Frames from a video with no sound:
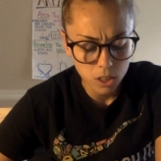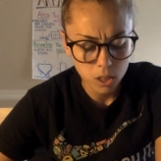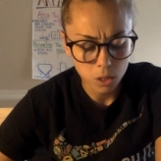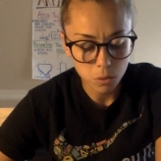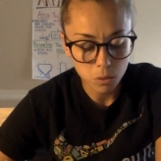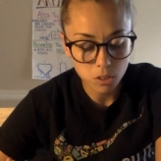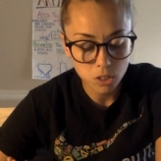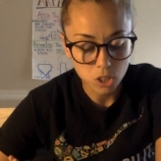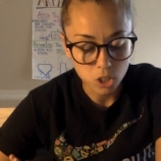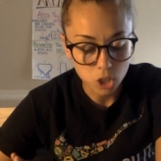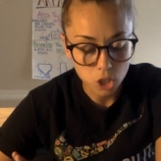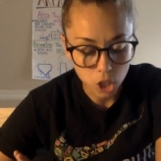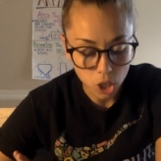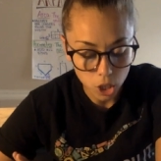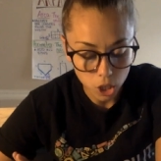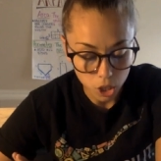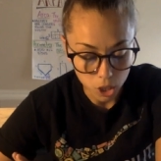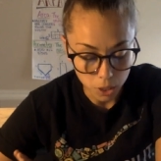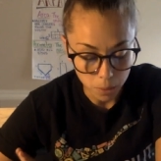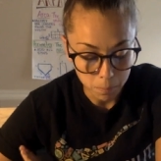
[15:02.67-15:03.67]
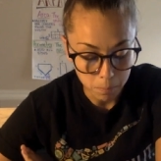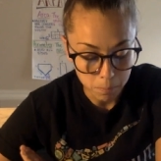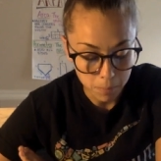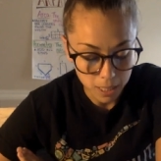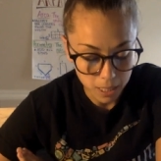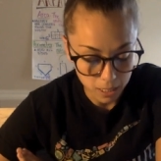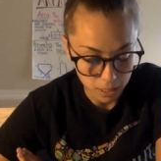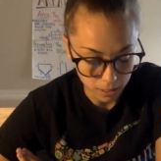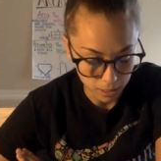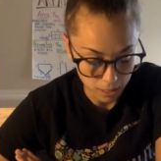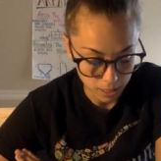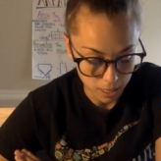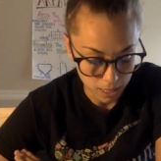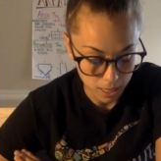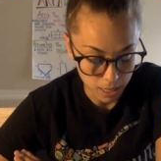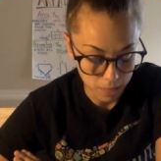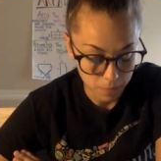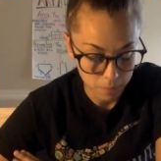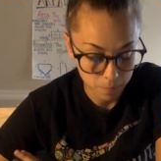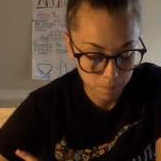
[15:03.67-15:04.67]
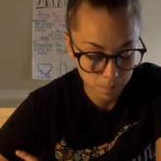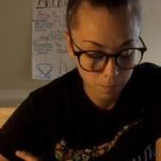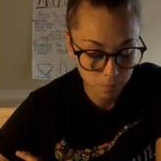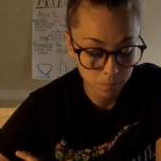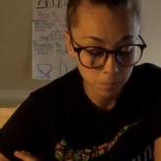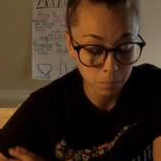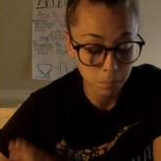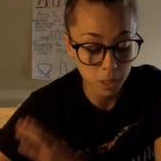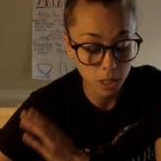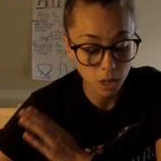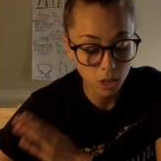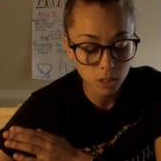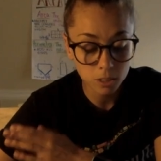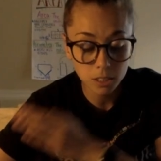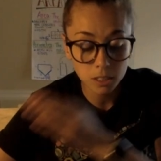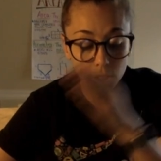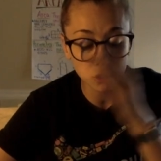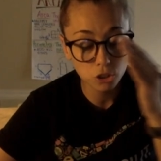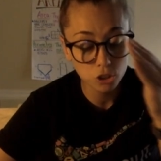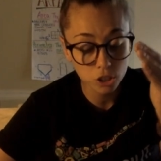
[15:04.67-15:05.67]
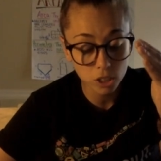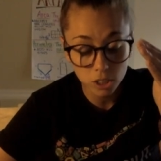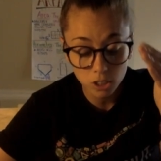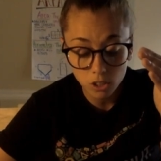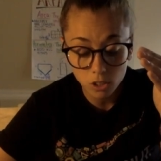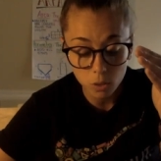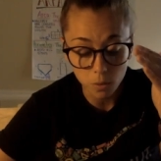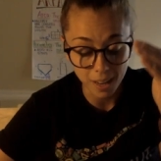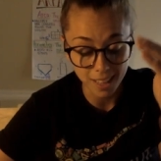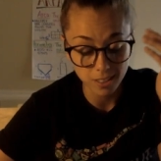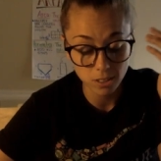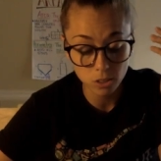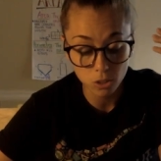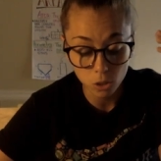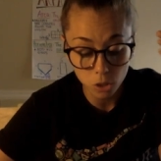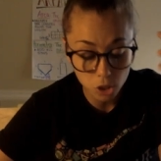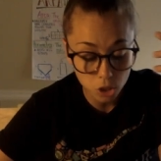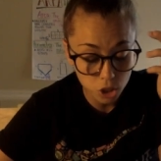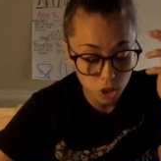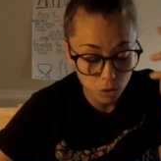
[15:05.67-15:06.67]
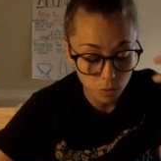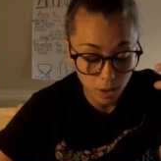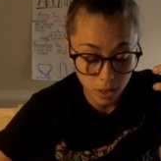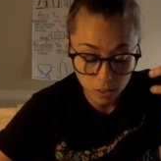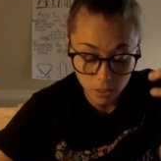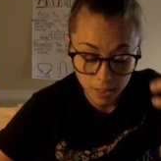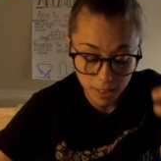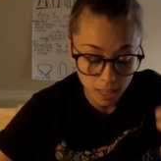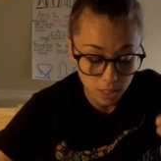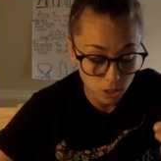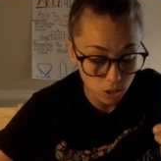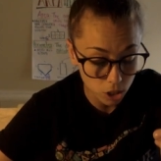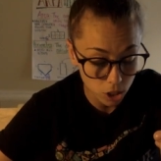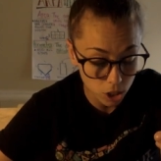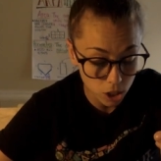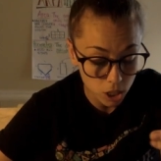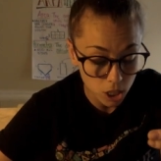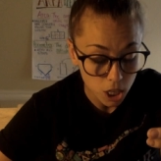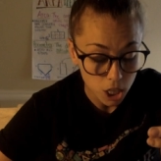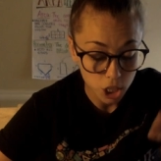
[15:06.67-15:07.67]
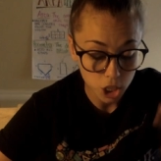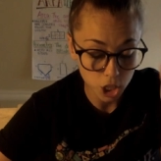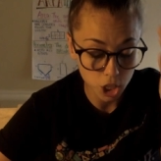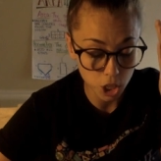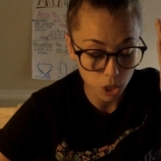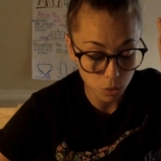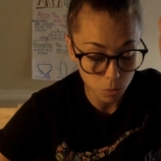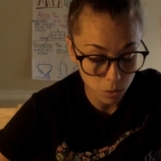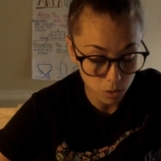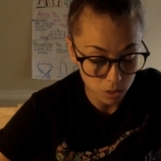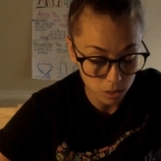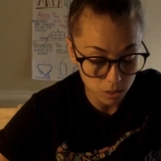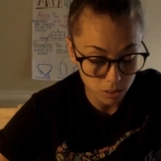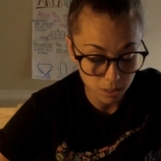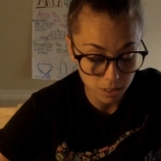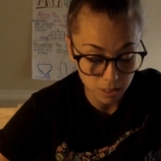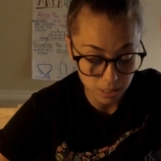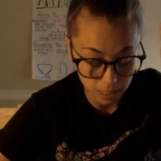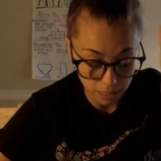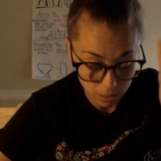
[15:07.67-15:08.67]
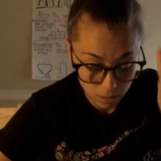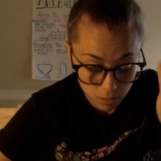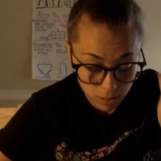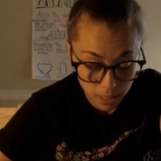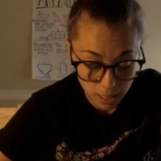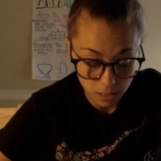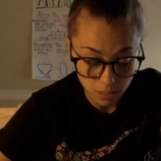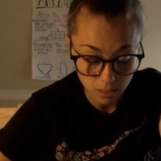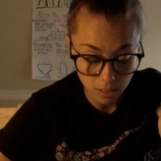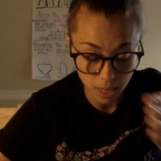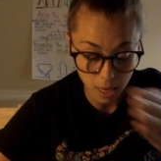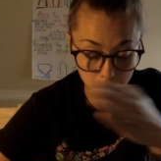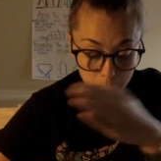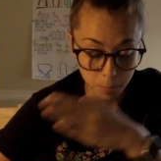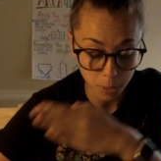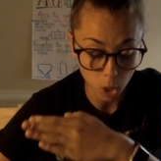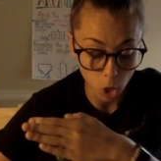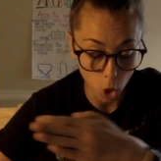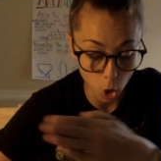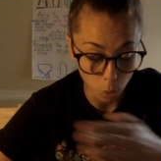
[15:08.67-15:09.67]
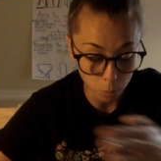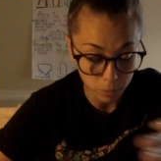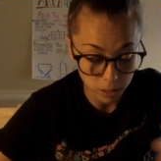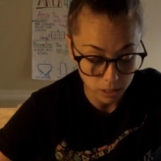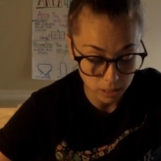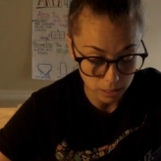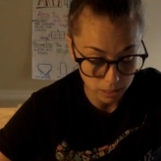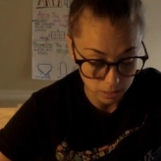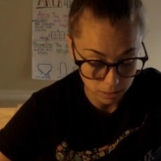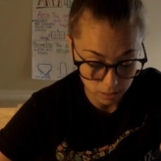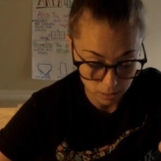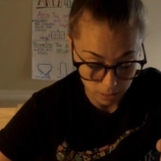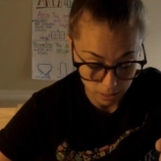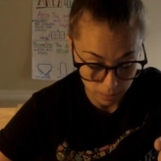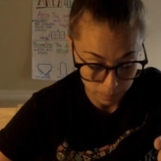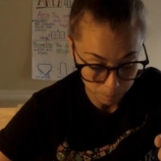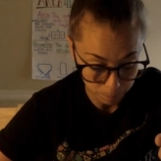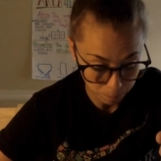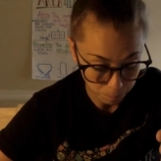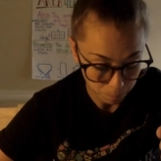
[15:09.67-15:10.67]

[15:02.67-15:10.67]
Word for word: There was a turn immediately ahead. Beyond it, she knew as soon as she rounded that turn, she would see the landscape open to the sea.